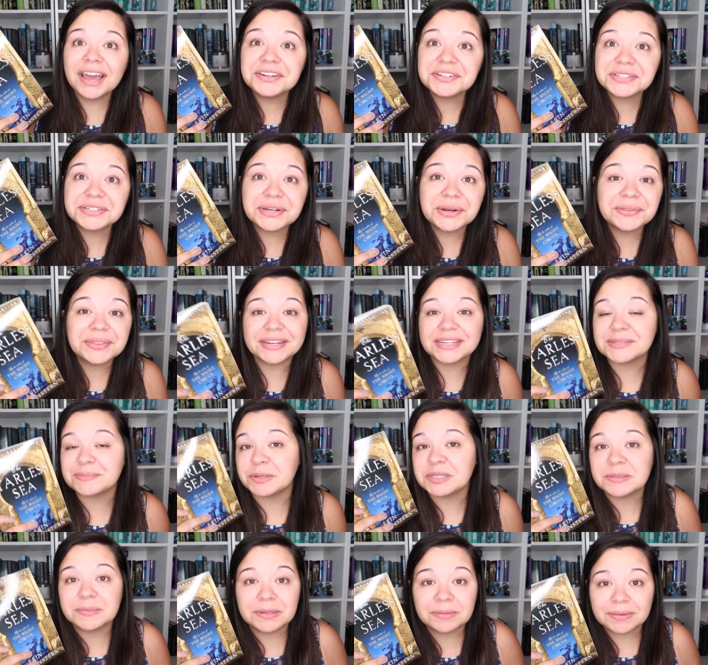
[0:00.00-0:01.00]
I just know that it's
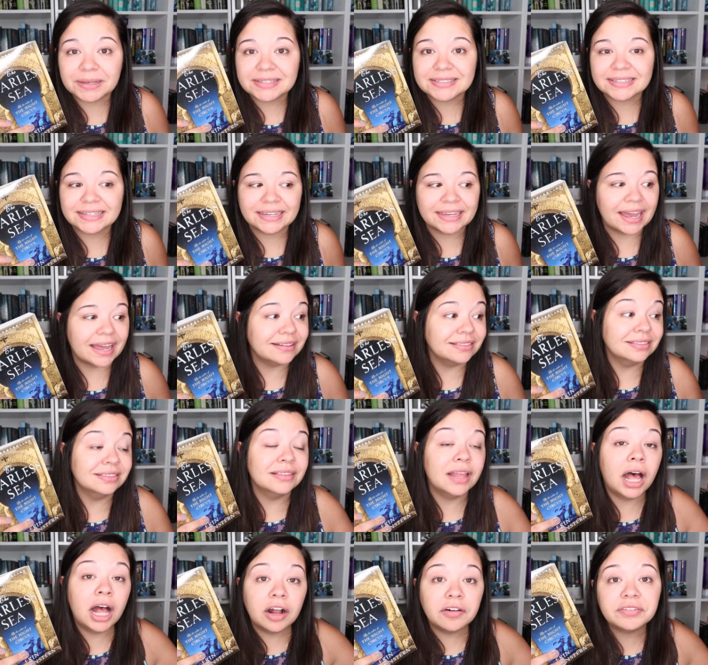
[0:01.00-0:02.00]
supposed to be amazing. I
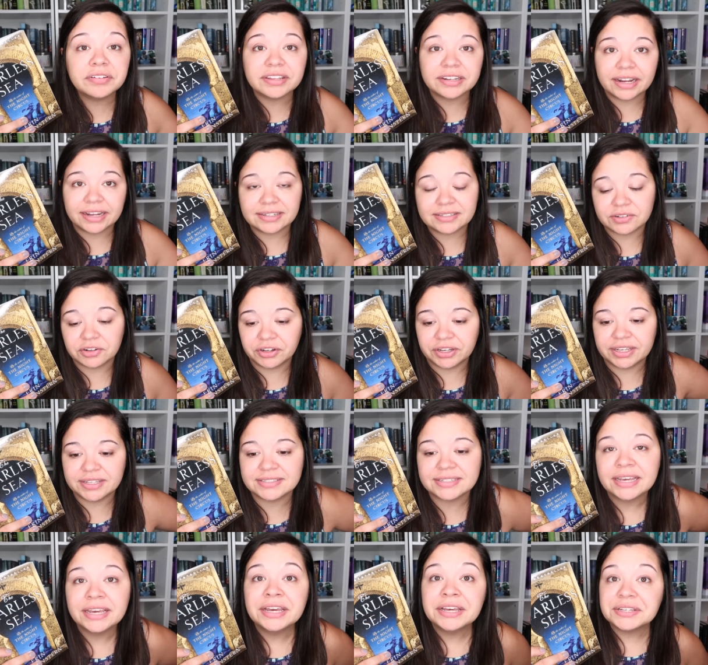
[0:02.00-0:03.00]
loved The Night Circus,